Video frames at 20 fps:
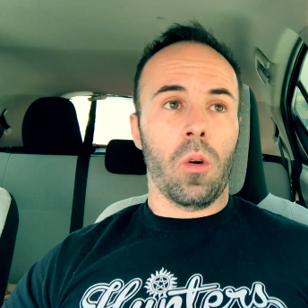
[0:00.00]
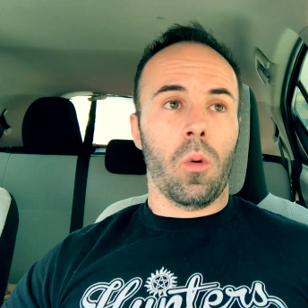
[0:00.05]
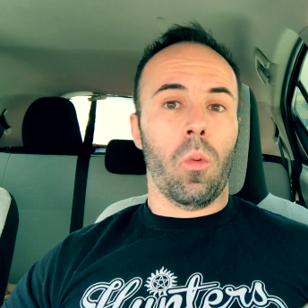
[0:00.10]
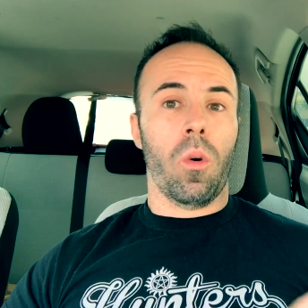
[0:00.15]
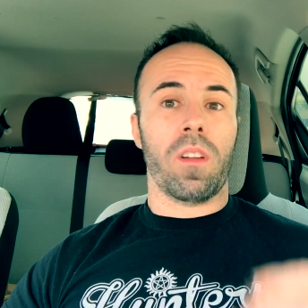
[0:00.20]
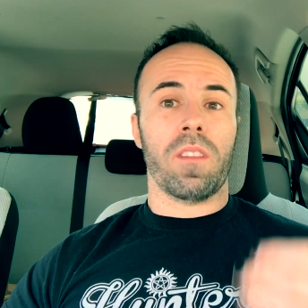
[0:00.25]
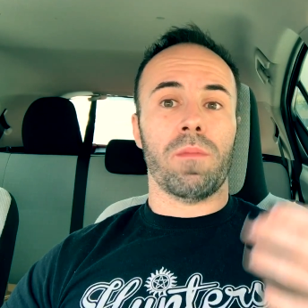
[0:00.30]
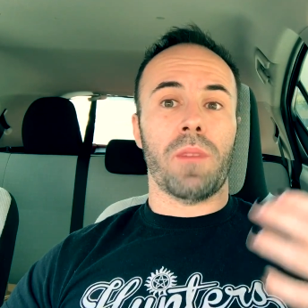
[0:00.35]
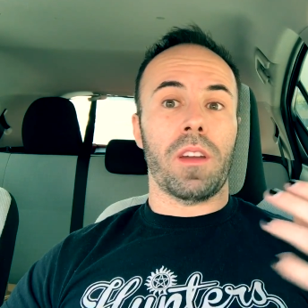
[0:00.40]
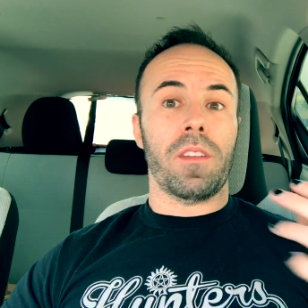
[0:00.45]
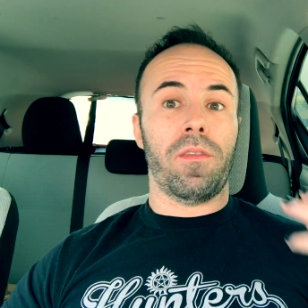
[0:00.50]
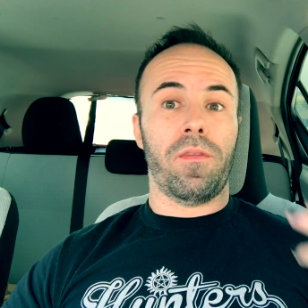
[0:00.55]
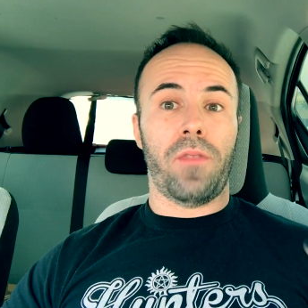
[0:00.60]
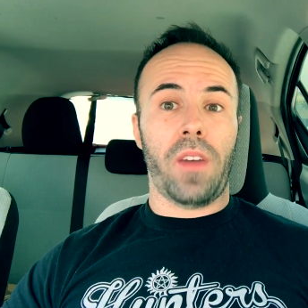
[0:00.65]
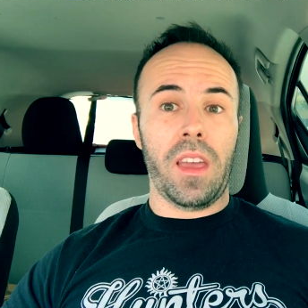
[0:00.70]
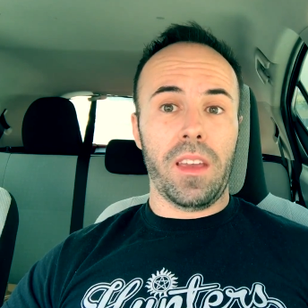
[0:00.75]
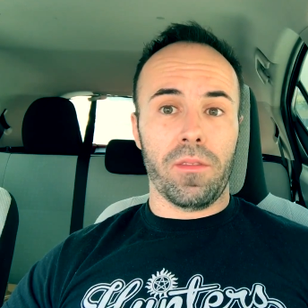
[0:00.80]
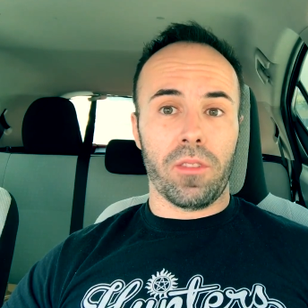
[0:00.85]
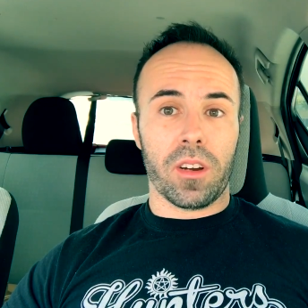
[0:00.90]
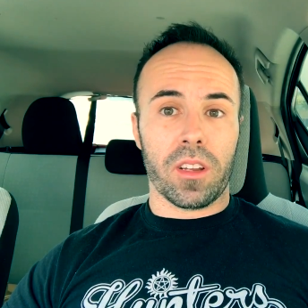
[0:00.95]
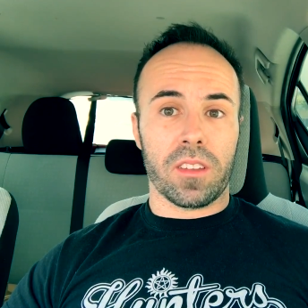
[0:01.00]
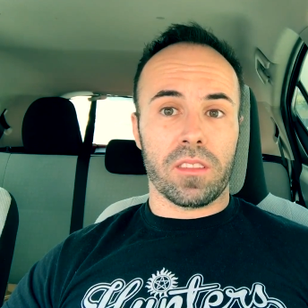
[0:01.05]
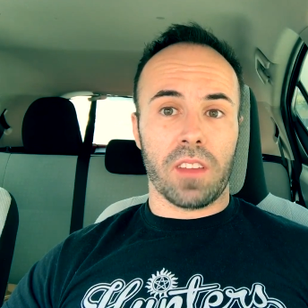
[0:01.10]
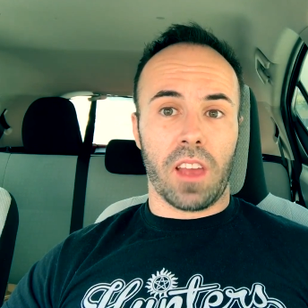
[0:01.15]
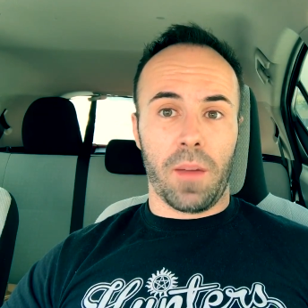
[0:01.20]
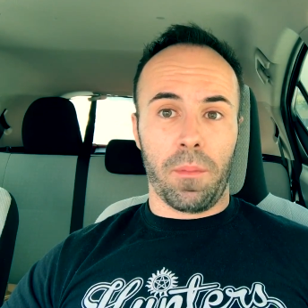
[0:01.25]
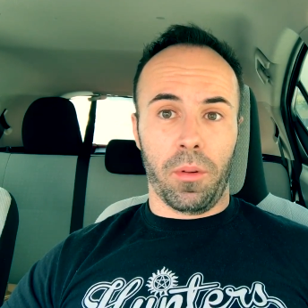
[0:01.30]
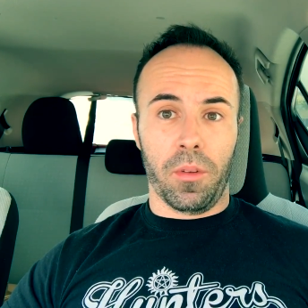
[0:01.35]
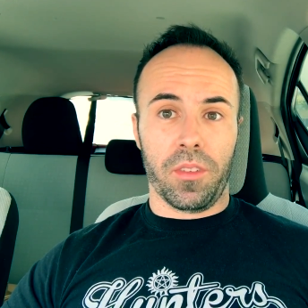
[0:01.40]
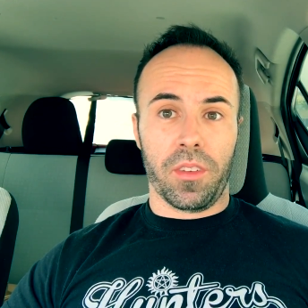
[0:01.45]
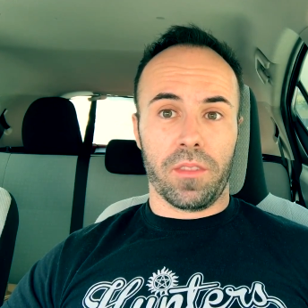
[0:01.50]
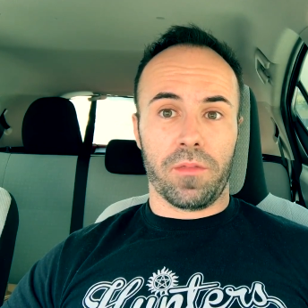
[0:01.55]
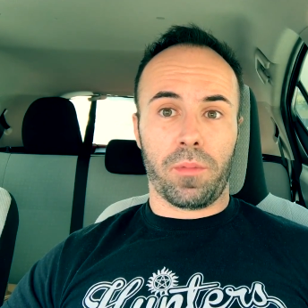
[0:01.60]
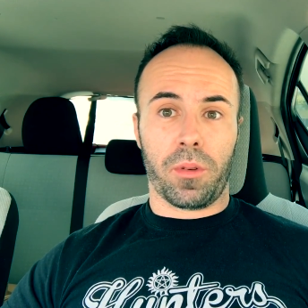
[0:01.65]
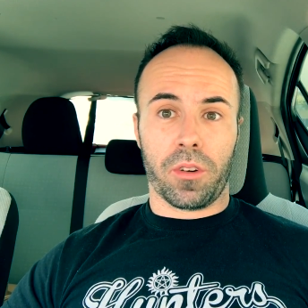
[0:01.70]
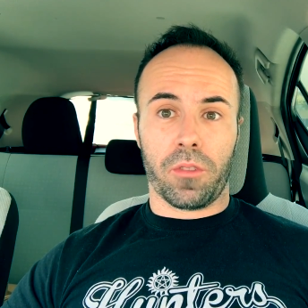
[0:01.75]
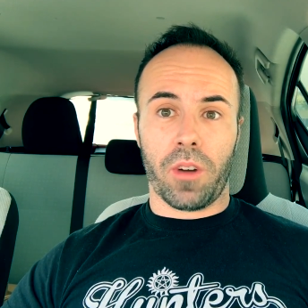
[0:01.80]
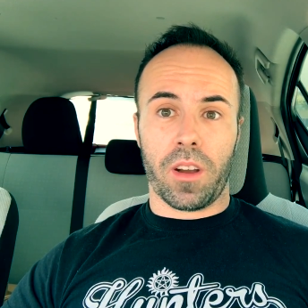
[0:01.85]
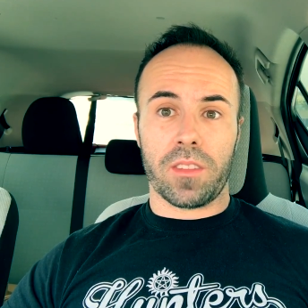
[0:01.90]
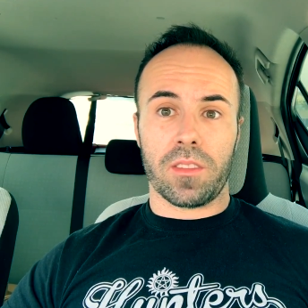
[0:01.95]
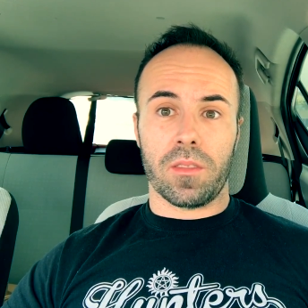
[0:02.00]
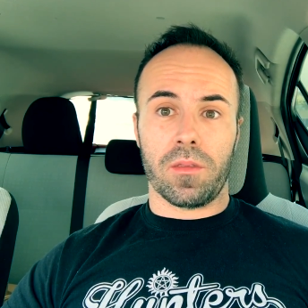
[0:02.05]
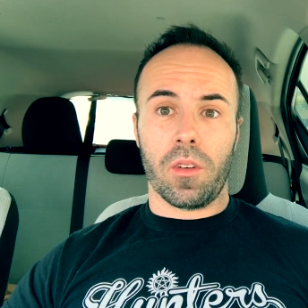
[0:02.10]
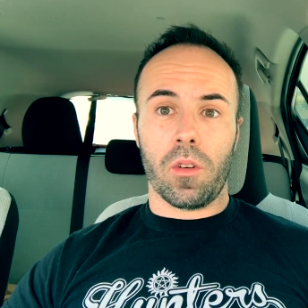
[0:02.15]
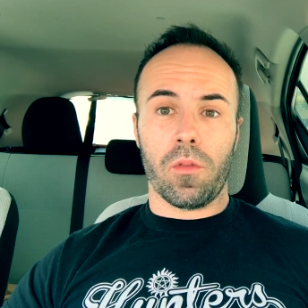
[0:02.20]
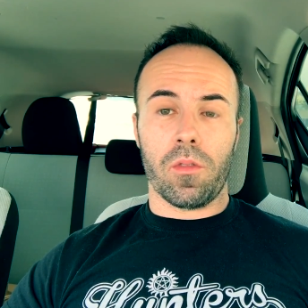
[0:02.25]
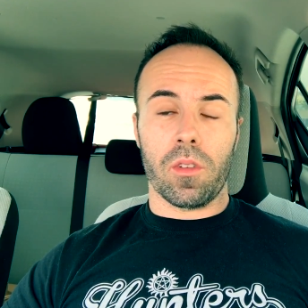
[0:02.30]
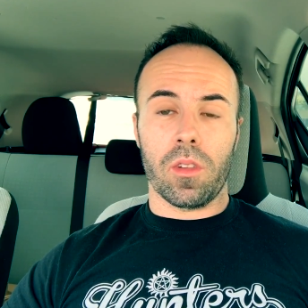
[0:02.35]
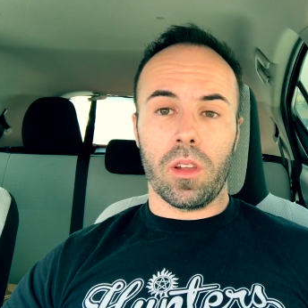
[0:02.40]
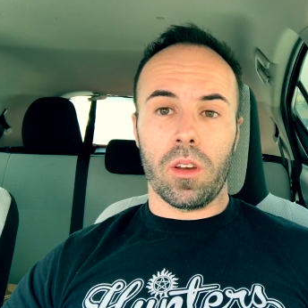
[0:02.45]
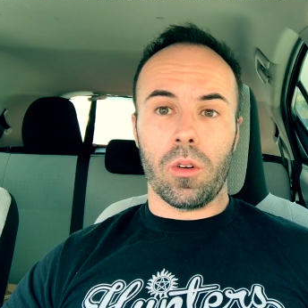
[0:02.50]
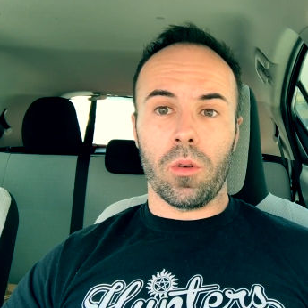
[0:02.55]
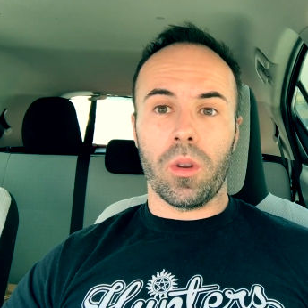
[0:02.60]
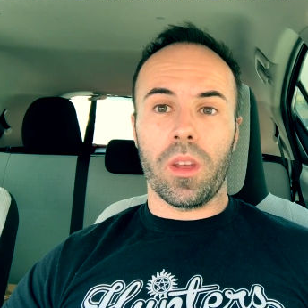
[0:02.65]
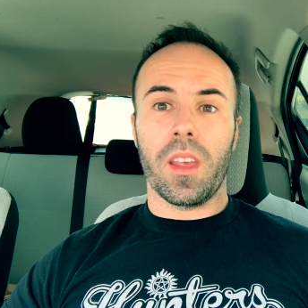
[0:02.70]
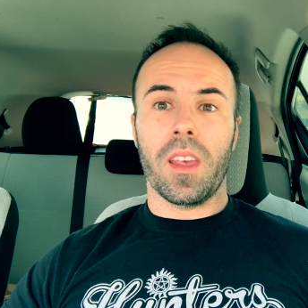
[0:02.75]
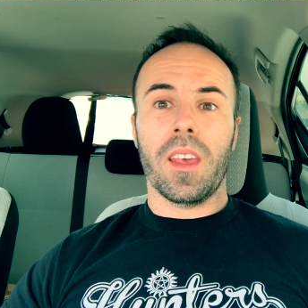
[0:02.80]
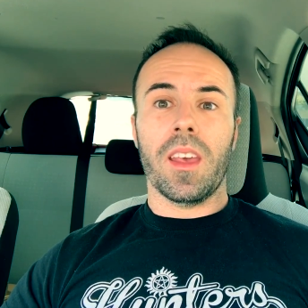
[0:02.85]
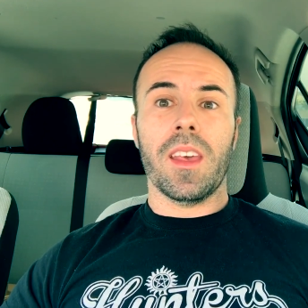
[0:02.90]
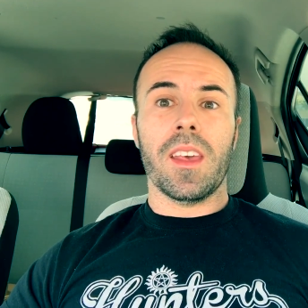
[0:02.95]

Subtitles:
One of my favorite examples of progressive overload